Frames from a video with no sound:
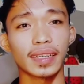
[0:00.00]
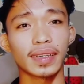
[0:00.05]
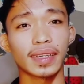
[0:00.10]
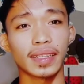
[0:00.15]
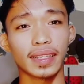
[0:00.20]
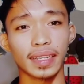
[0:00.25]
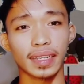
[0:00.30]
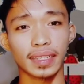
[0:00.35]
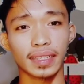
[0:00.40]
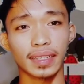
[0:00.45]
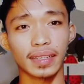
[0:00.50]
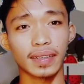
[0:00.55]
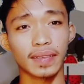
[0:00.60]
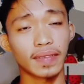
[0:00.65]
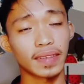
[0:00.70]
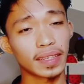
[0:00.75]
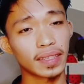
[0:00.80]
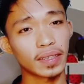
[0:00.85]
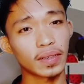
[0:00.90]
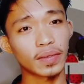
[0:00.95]
It takes a
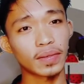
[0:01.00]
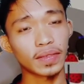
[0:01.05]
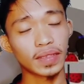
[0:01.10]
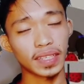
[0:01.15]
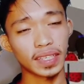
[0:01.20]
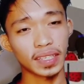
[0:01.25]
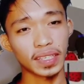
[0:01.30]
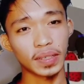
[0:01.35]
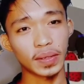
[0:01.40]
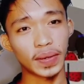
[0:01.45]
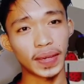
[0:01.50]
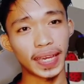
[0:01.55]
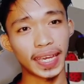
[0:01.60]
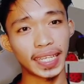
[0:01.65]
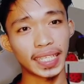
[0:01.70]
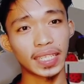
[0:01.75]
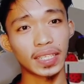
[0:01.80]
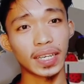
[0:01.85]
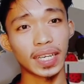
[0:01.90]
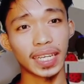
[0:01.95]
touch of
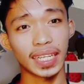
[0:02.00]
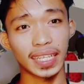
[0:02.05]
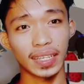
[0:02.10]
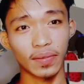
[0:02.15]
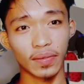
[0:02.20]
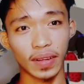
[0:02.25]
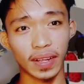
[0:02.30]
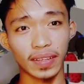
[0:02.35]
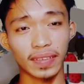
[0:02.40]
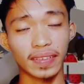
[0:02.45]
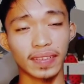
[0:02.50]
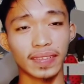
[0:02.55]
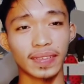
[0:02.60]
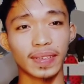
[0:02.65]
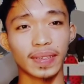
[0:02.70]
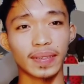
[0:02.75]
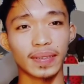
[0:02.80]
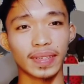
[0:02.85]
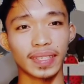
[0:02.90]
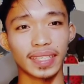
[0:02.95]
genius and a lot of
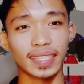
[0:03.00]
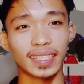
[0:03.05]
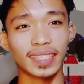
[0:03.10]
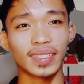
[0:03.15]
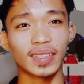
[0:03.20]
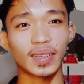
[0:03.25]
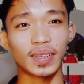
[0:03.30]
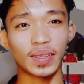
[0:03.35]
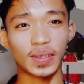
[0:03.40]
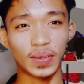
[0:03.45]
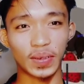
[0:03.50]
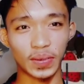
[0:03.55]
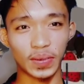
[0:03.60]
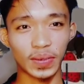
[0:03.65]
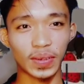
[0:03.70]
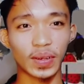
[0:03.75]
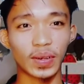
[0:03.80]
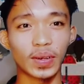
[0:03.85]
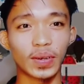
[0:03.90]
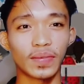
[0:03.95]
courage to
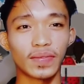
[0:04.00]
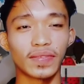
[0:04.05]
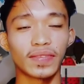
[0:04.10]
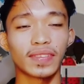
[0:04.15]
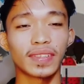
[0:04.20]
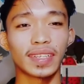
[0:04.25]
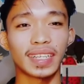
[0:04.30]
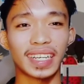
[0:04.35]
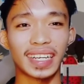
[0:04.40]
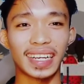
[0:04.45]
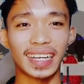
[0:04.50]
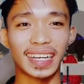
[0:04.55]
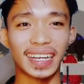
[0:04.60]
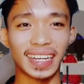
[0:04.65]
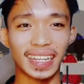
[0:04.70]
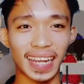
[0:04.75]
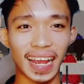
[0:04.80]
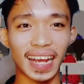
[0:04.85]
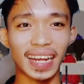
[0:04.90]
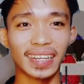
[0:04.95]
move
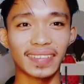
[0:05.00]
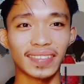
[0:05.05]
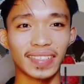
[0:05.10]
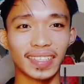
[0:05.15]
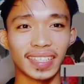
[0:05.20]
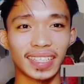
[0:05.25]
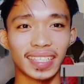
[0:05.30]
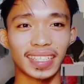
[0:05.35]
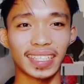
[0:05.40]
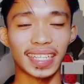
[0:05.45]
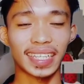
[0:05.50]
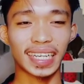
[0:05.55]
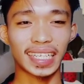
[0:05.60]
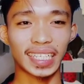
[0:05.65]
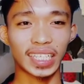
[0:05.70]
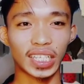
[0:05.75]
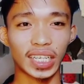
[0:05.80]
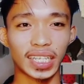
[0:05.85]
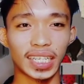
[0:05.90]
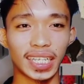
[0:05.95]
on the opposite
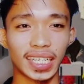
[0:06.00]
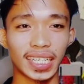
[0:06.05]
direction.